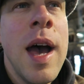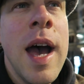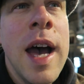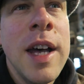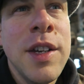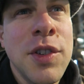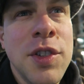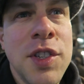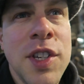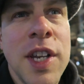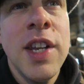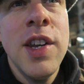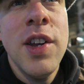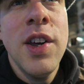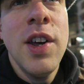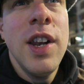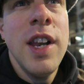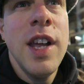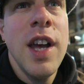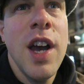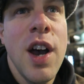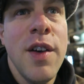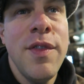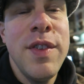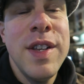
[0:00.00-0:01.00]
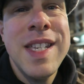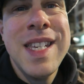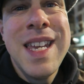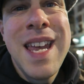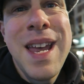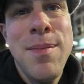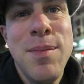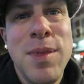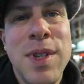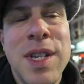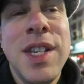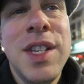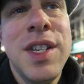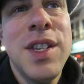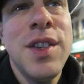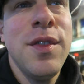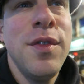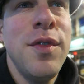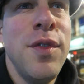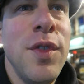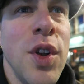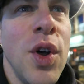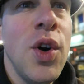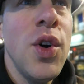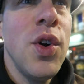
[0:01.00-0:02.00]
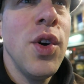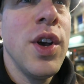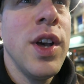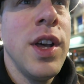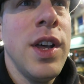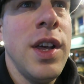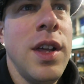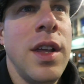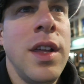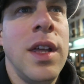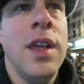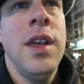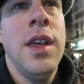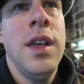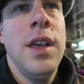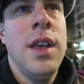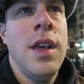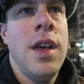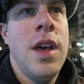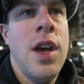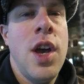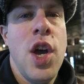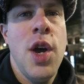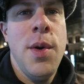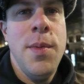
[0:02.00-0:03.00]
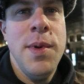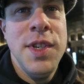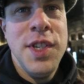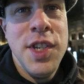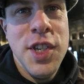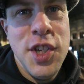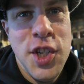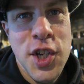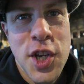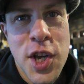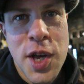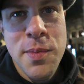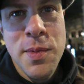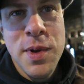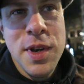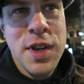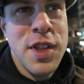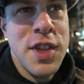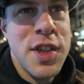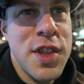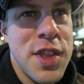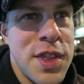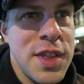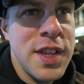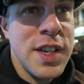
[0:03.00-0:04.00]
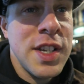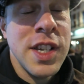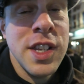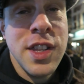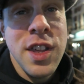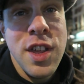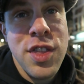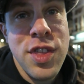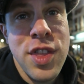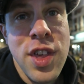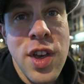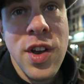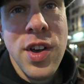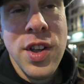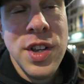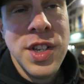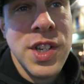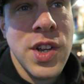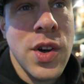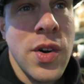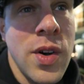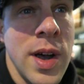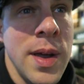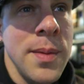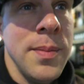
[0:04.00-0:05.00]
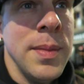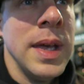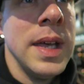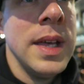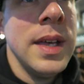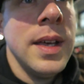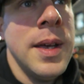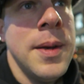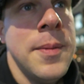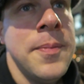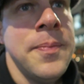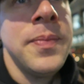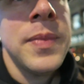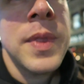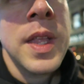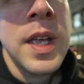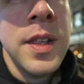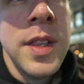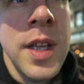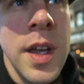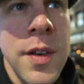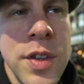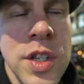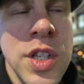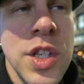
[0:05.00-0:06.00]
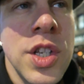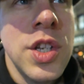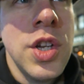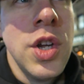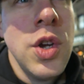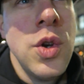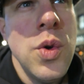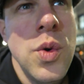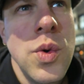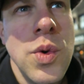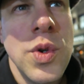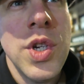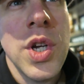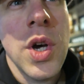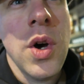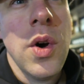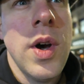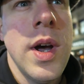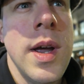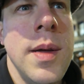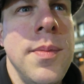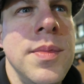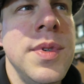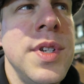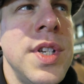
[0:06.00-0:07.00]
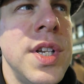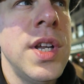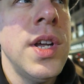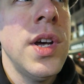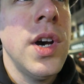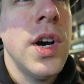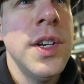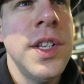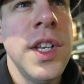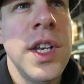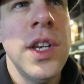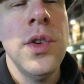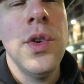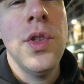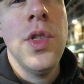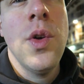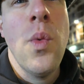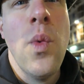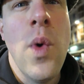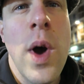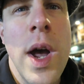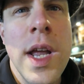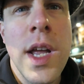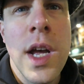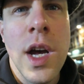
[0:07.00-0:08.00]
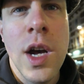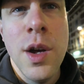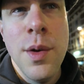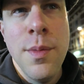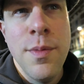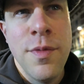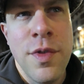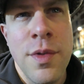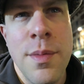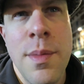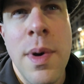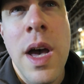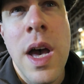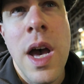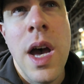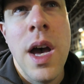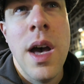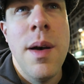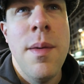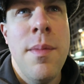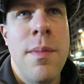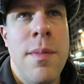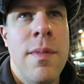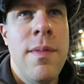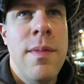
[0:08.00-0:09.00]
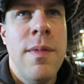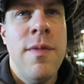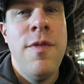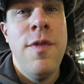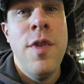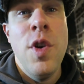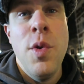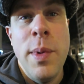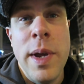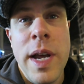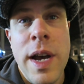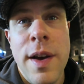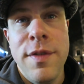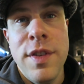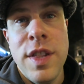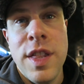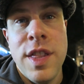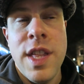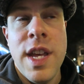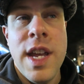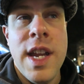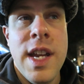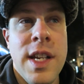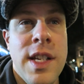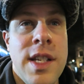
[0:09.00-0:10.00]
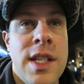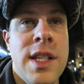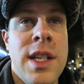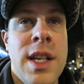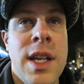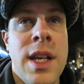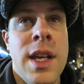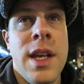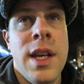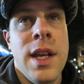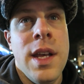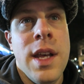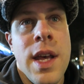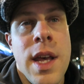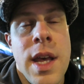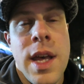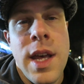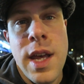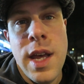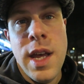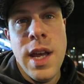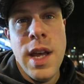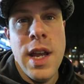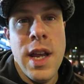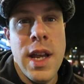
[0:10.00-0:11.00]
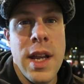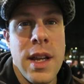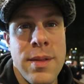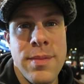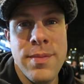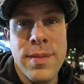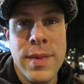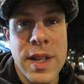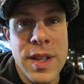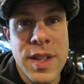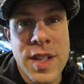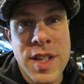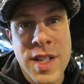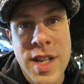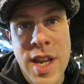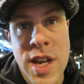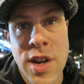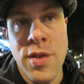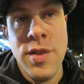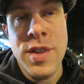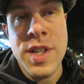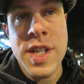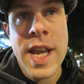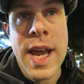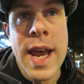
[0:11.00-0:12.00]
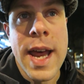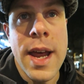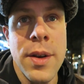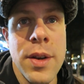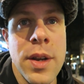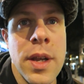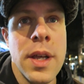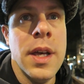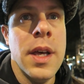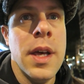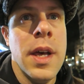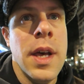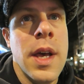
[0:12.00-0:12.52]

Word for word: As I was saying earlier I've attempted to vlog Herman's a German. This is the third time. The other two times I did it on the way home from filming other things here in the centre of town